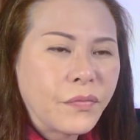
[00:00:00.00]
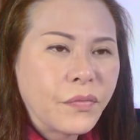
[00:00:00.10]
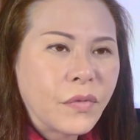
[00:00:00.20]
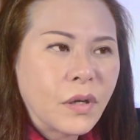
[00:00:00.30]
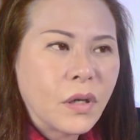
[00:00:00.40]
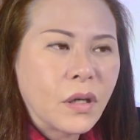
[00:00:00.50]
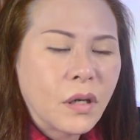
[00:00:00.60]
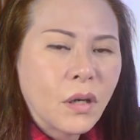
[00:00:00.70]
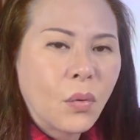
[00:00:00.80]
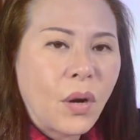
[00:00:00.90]
the
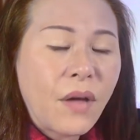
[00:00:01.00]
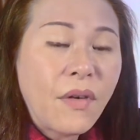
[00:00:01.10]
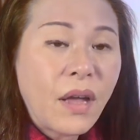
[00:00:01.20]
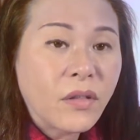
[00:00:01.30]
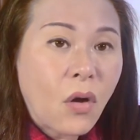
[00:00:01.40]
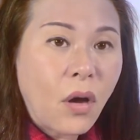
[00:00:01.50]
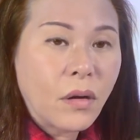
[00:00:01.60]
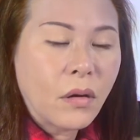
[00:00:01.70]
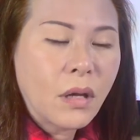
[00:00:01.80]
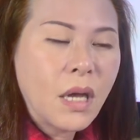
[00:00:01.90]
whatever I taught,
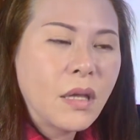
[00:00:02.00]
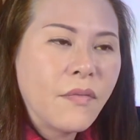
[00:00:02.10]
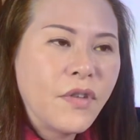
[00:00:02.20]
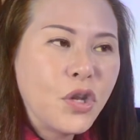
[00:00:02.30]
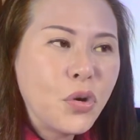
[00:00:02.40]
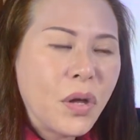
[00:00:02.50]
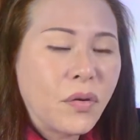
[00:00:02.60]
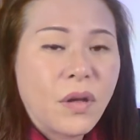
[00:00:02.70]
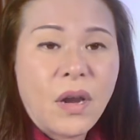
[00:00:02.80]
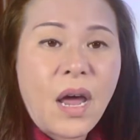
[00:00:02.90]
okay, in the video and you
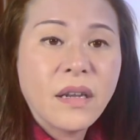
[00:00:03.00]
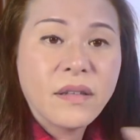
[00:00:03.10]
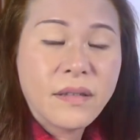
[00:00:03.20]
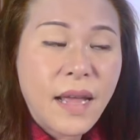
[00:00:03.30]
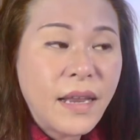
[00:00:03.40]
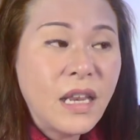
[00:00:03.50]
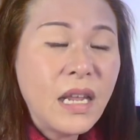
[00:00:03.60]
cannot understand,